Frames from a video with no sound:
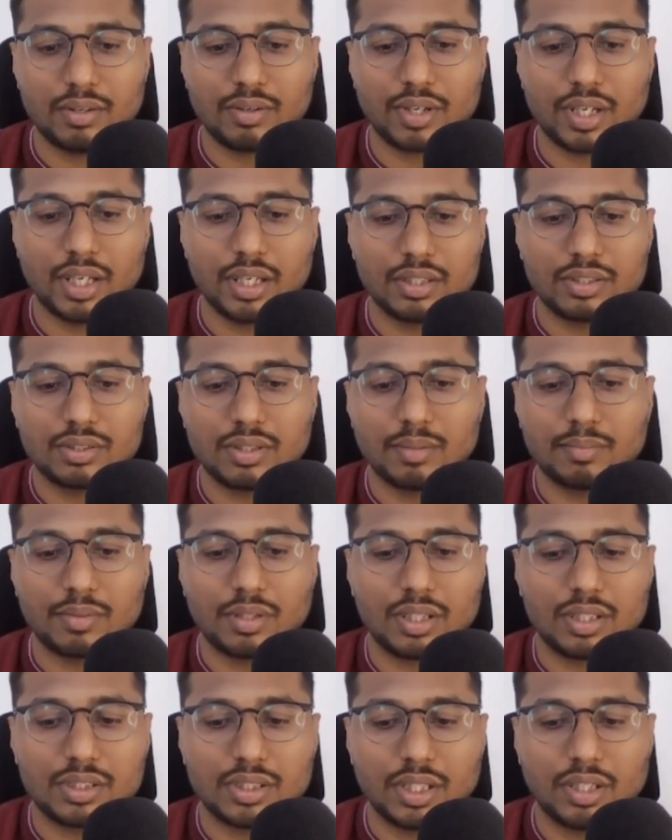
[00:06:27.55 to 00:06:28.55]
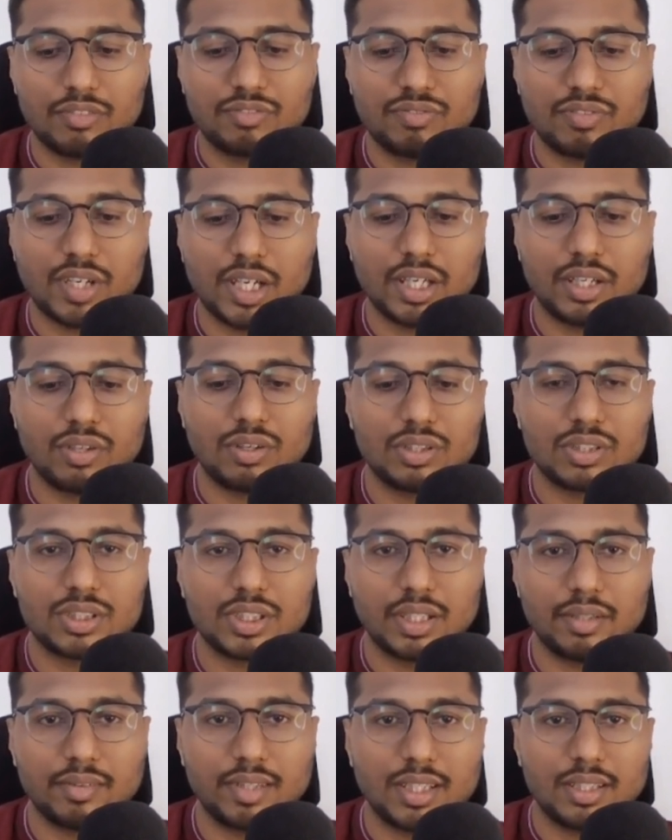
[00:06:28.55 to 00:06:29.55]
Okay, so I'm gonna say
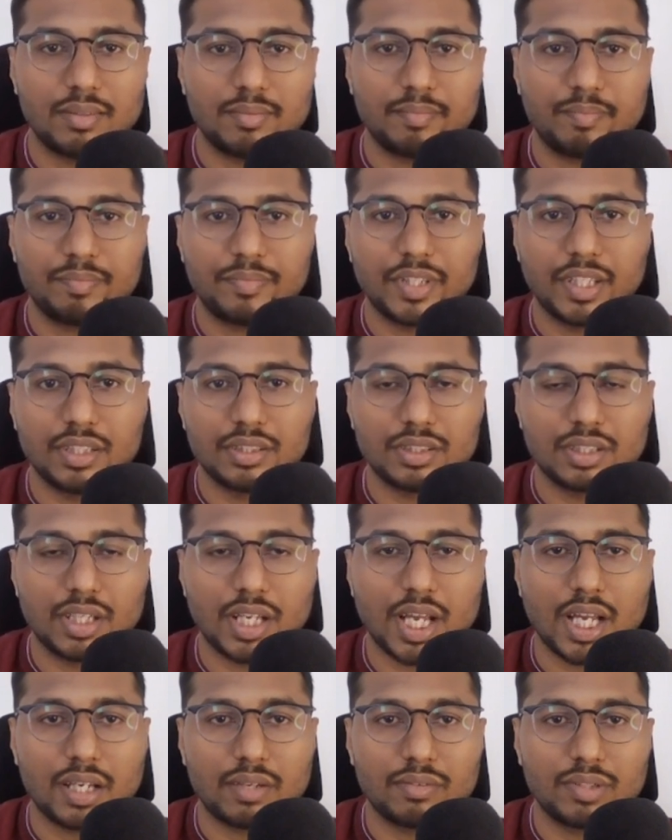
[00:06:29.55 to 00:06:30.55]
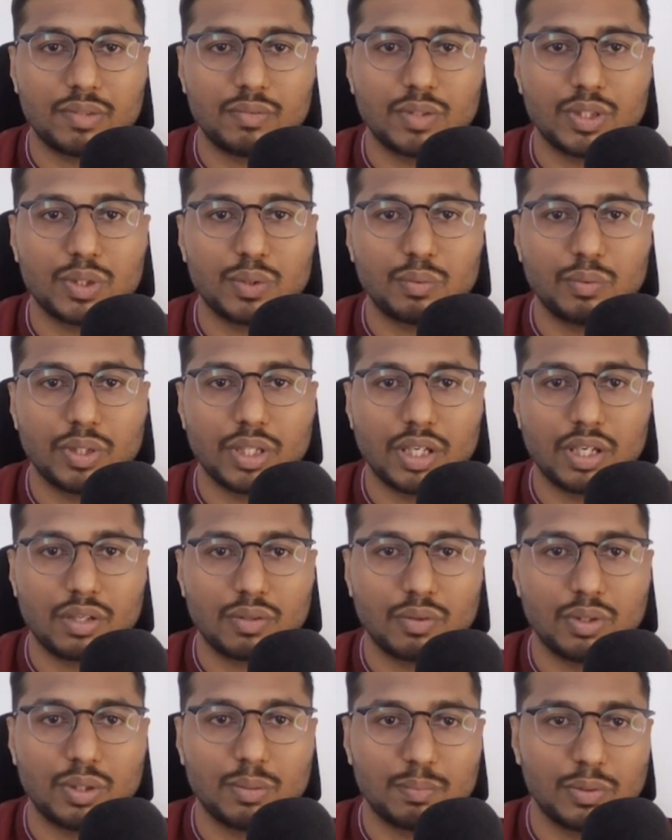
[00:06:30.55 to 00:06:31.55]
5.7 is the tag with which we are
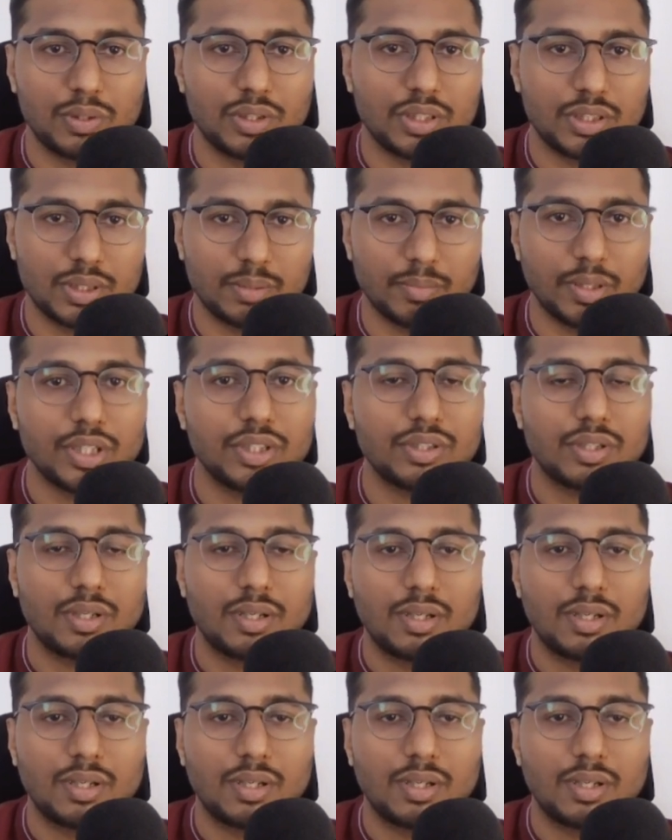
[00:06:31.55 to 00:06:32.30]
going to pull this image.